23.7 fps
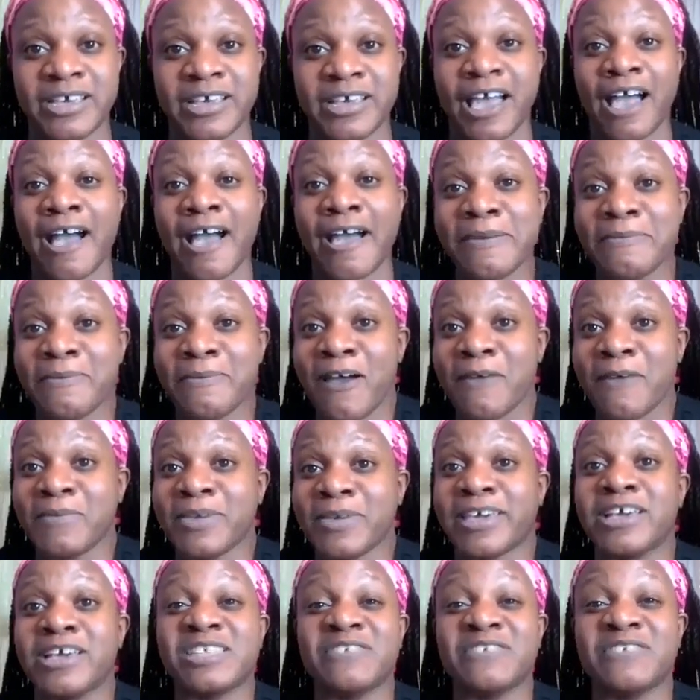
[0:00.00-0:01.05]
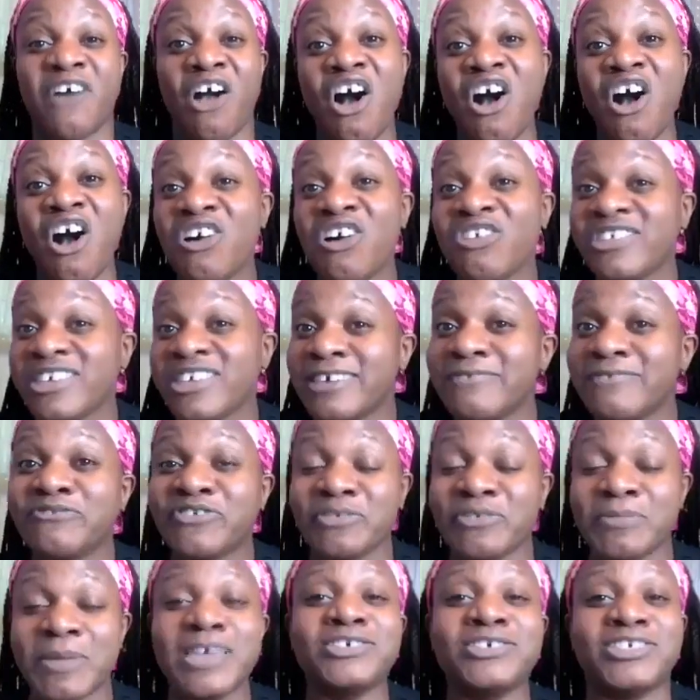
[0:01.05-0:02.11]
I bought because of all the
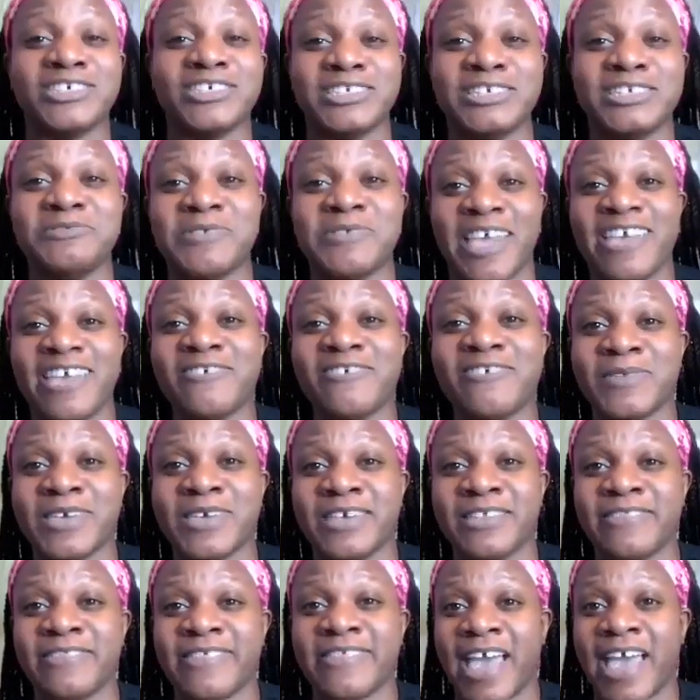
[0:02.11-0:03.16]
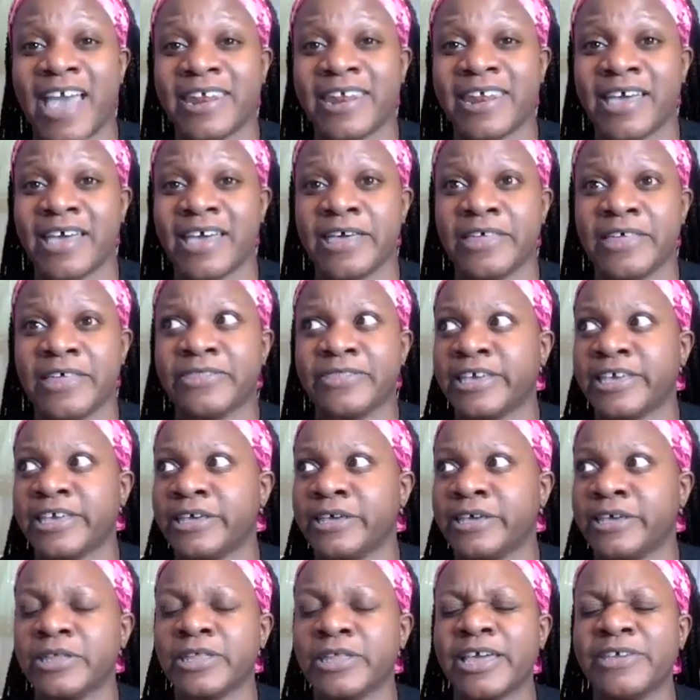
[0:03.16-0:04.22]
information you gave me in that,
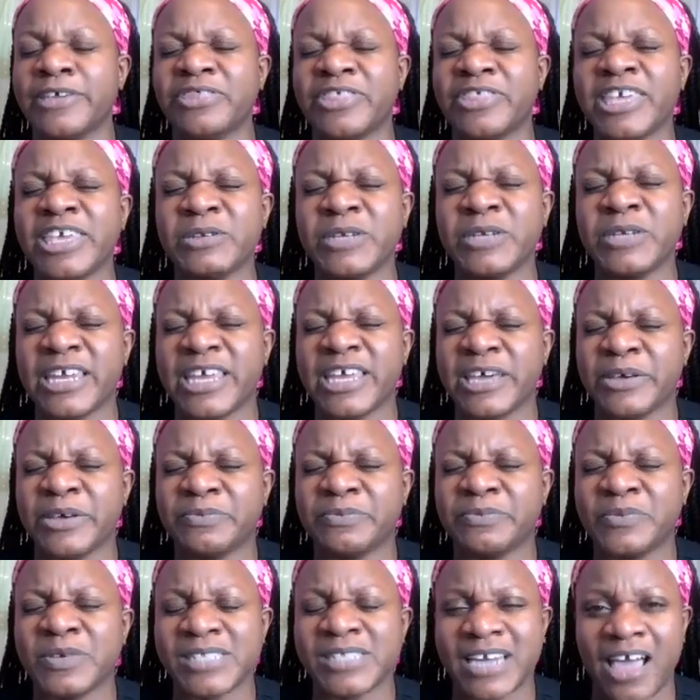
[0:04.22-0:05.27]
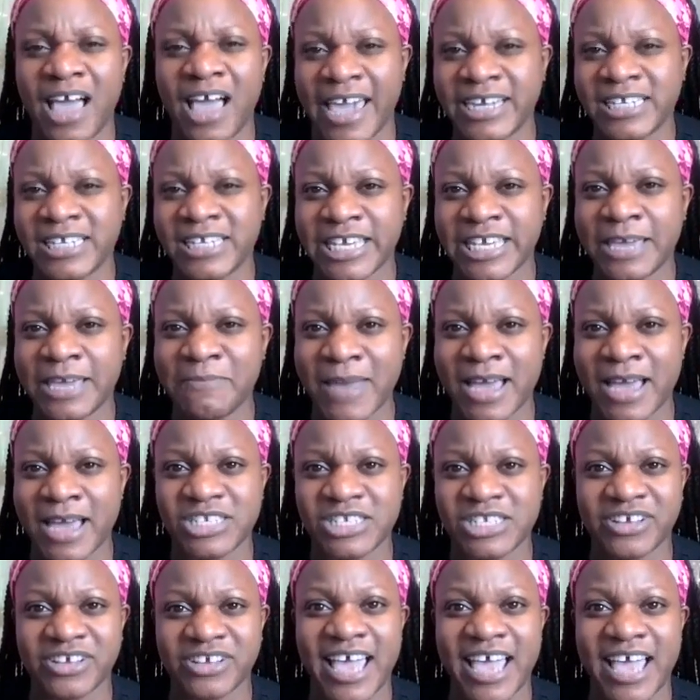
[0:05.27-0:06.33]
I think you did was it a high ticket
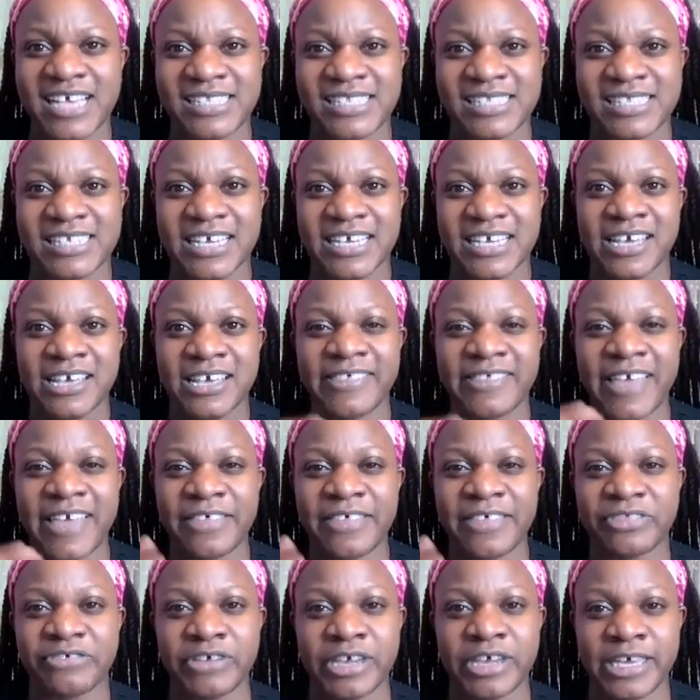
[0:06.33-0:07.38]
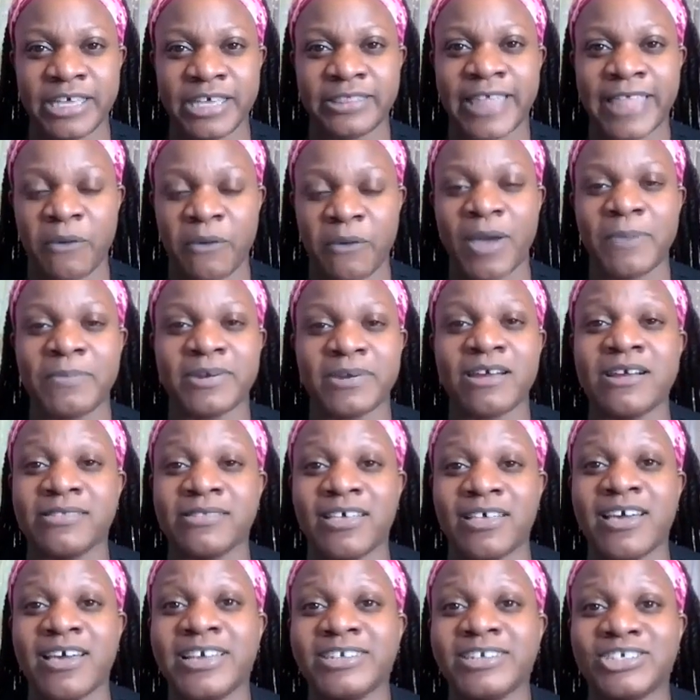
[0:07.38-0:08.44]
masterclass? That webinar
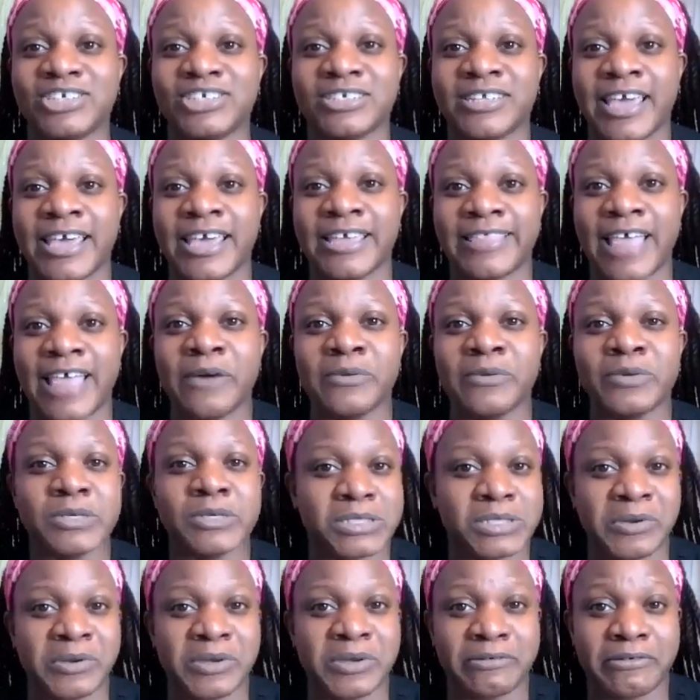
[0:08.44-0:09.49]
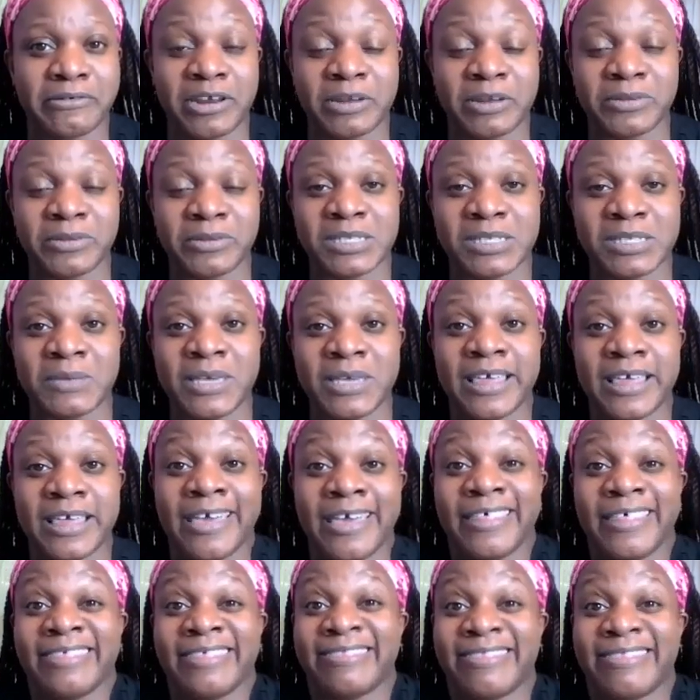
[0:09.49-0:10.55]
launch? Like, that was so incredible to me.
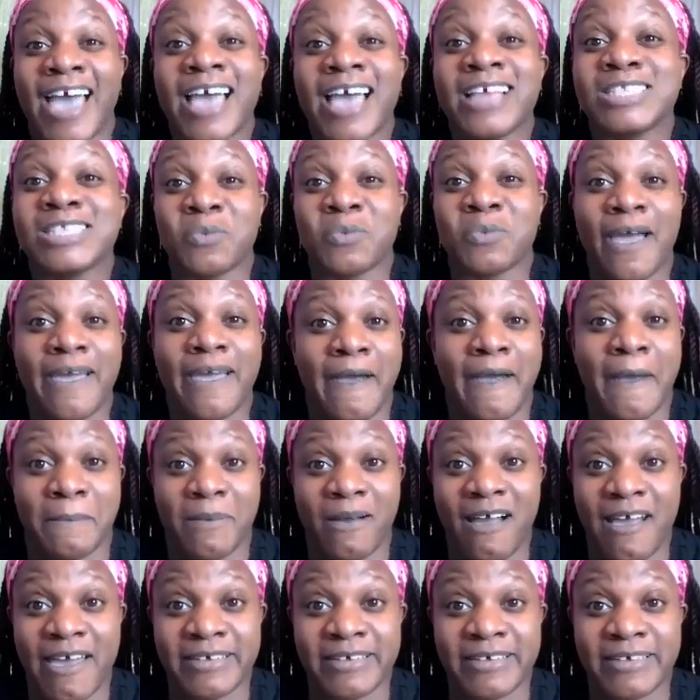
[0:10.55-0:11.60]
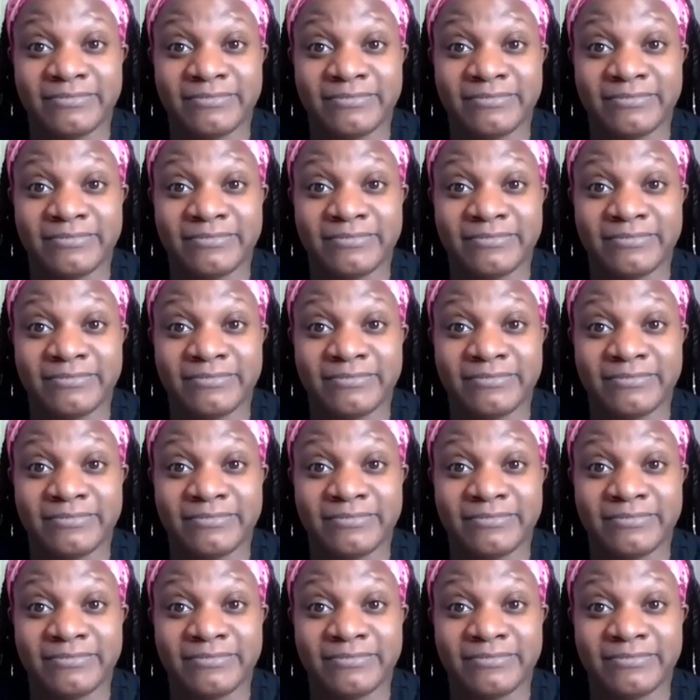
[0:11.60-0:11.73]
That's why I bought.